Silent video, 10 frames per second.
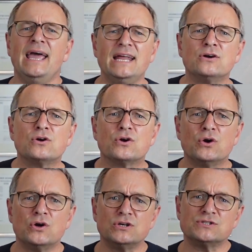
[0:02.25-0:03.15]
It
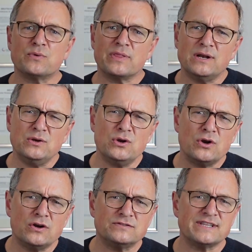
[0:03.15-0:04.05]
occurs when the
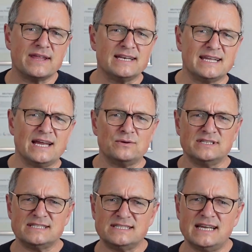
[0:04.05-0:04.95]
nerves that carry
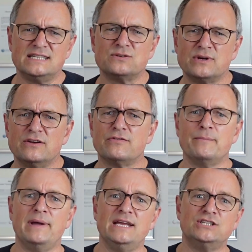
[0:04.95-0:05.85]
sensory
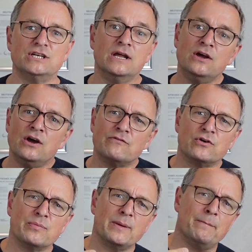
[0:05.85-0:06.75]
information
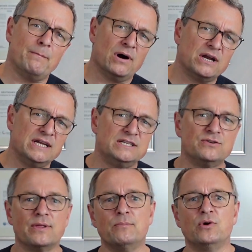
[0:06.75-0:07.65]
from the body to
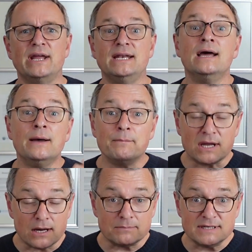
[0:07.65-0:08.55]
the brain
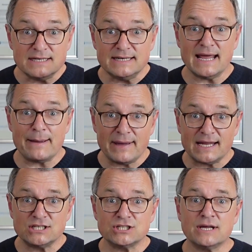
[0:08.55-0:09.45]
become
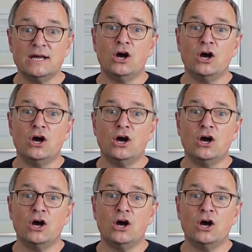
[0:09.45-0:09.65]
damaged